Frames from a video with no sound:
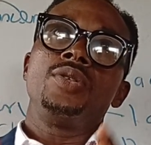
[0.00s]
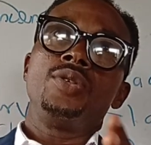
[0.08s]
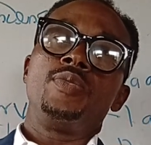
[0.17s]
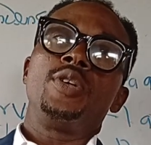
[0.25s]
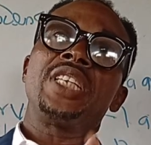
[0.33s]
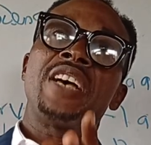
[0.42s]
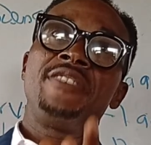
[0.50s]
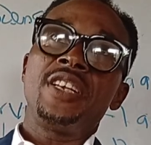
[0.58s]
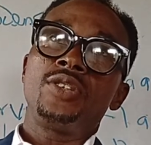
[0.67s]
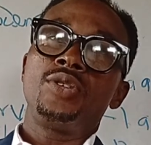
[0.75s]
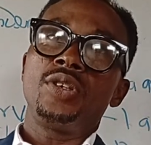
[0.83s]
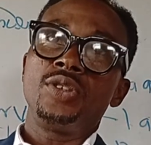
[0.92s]
you must have
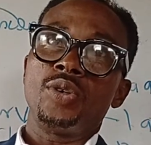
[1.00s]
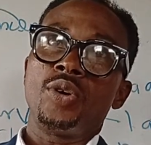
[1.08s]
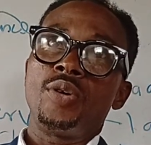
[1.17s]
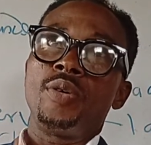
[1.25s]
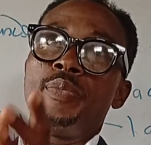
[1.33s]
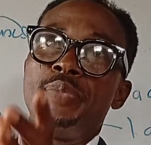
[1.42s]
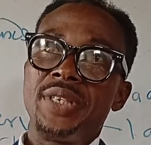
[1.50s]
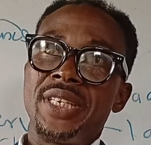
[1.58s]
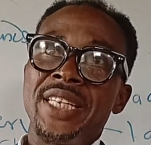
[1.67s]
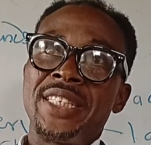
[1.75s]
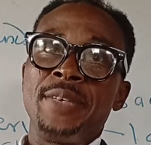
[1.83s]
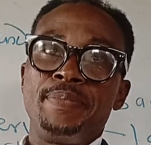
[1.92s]
first done your
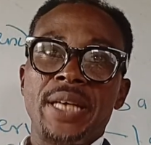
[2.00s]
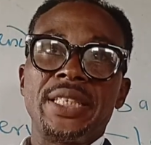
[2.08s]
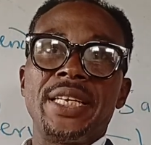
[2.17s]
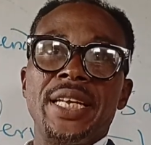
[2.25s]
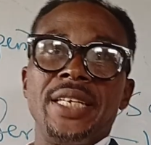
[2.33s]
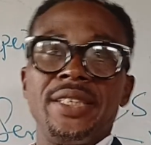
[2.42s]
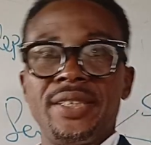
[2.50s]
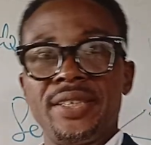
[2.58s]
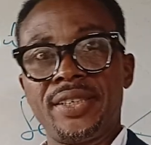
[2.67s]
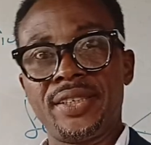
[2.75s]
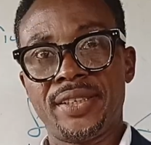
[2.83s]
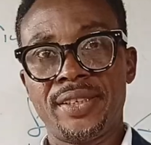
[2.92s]
business impact
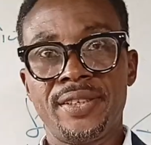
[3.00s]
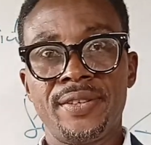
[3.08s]
analysis.